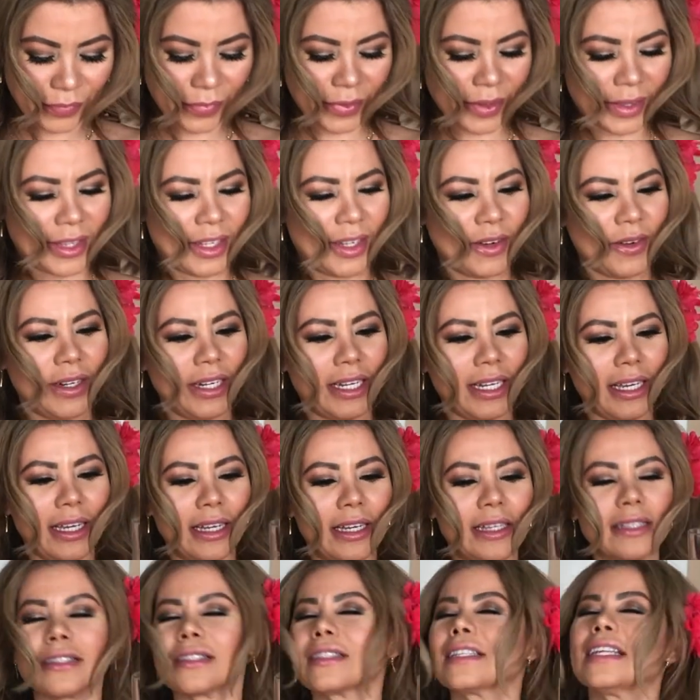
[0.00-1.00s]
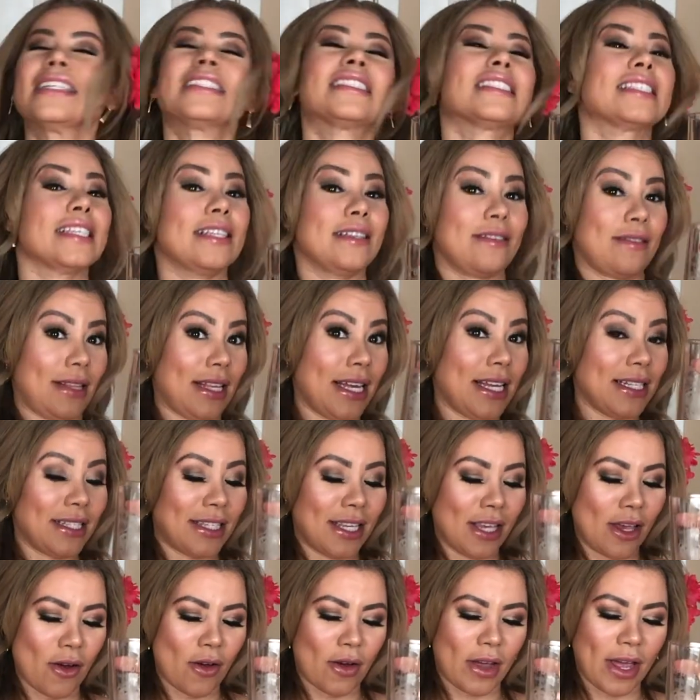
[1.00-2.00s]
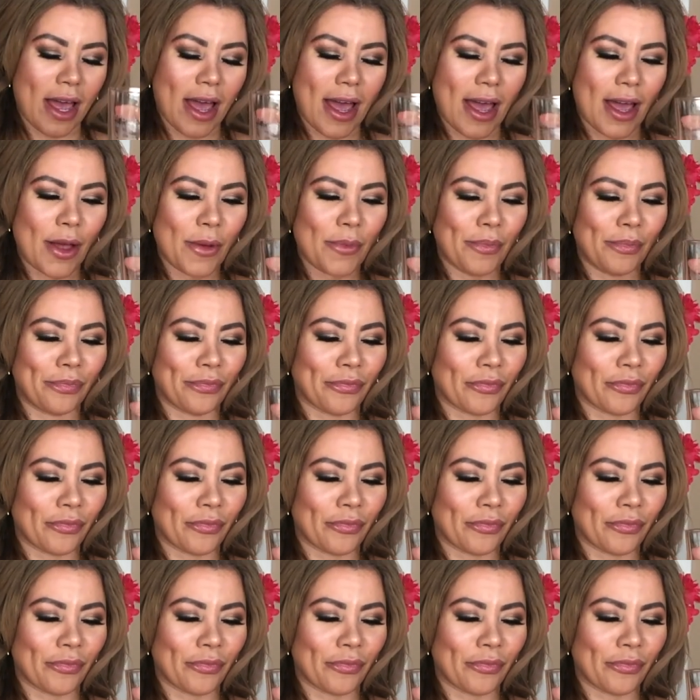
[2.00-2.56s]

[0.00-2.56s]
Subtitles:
There it is. Let's see, okay?